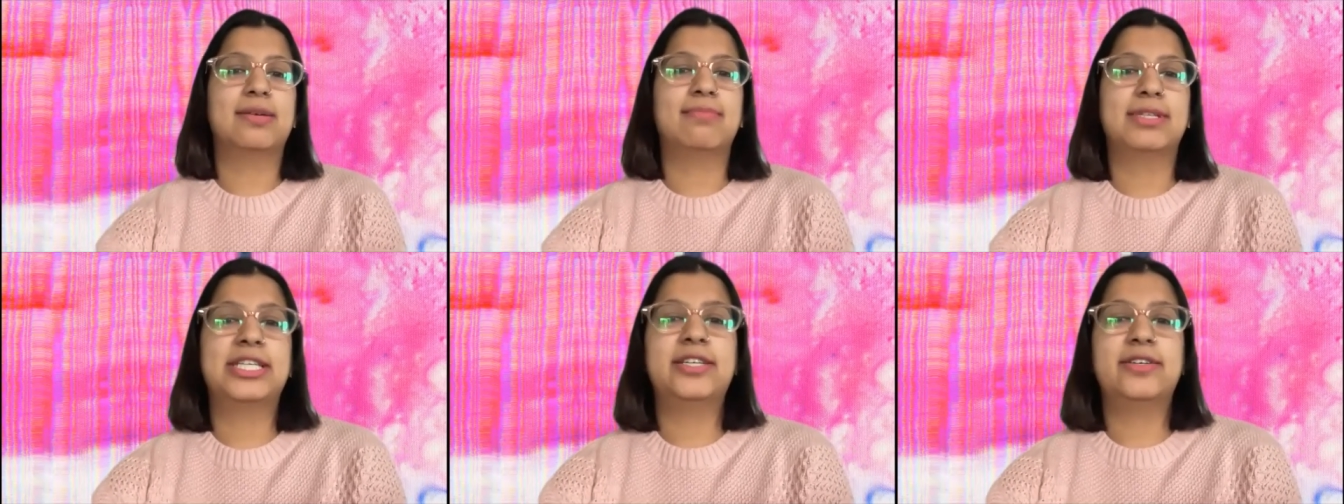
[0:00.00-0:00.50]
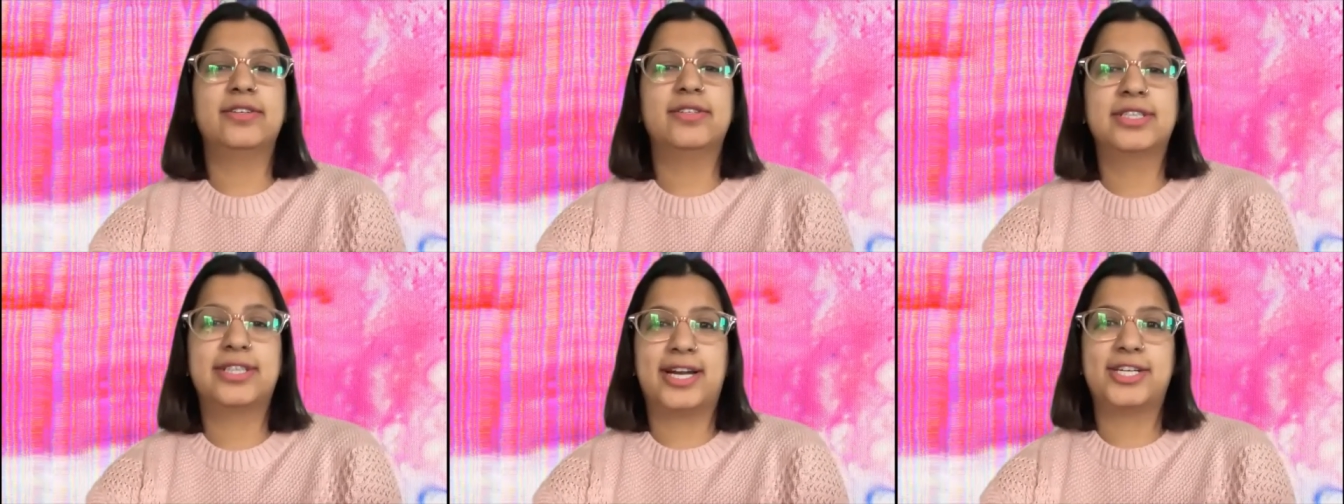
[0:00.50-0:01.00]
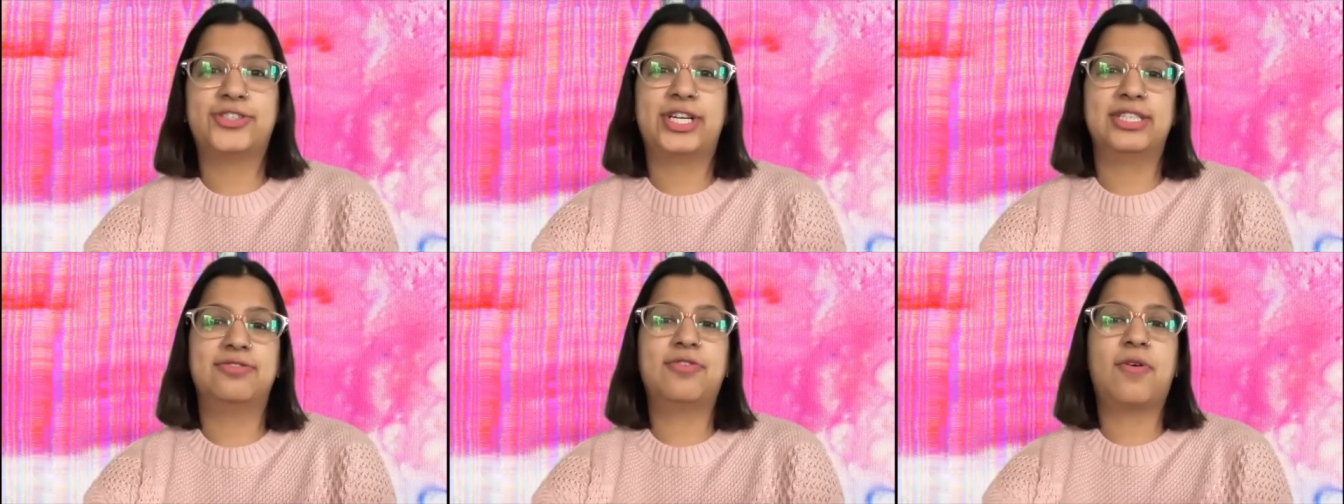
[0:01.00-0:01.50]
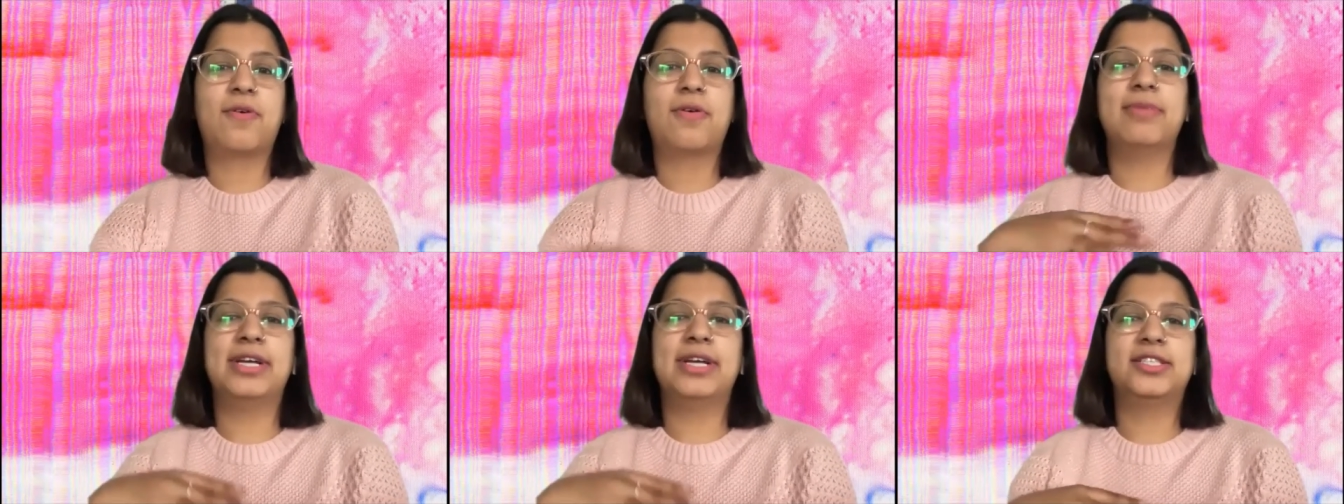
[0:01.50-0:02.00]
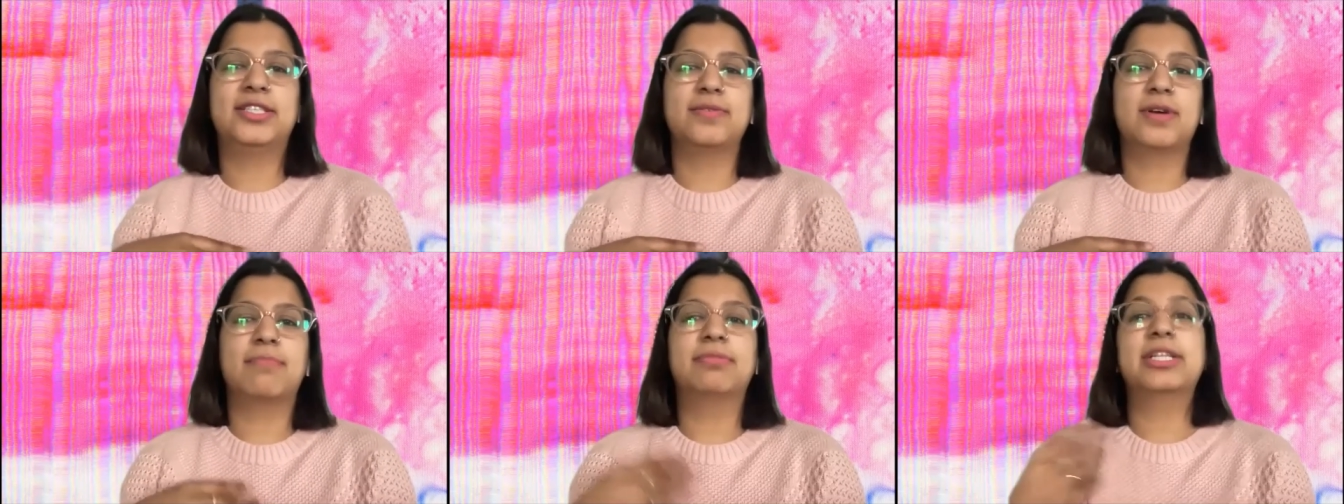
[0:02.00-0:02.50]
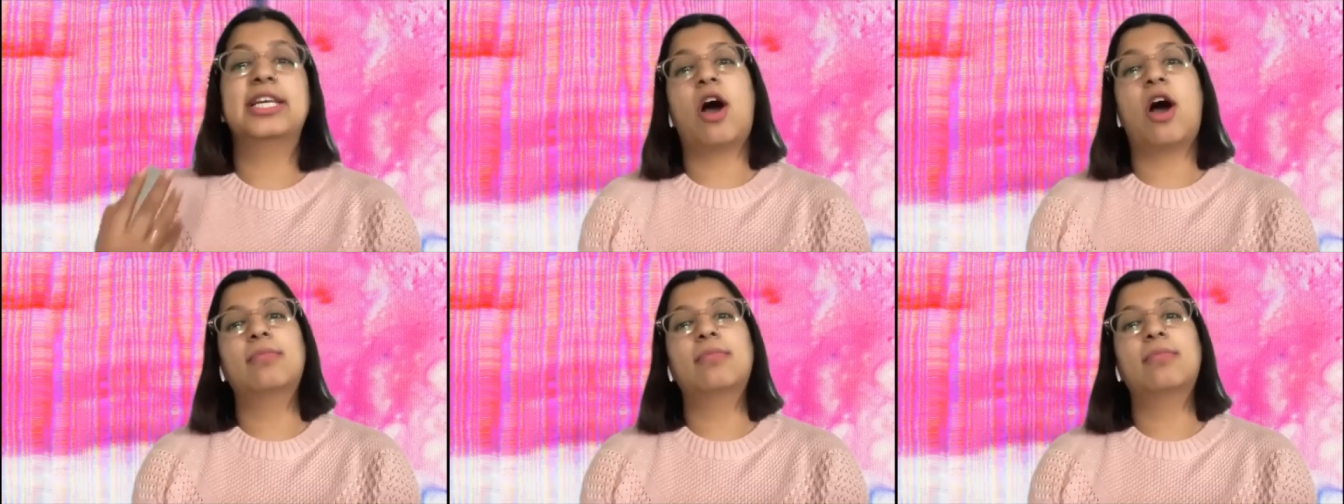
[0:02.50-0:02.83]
materials that I transform into complete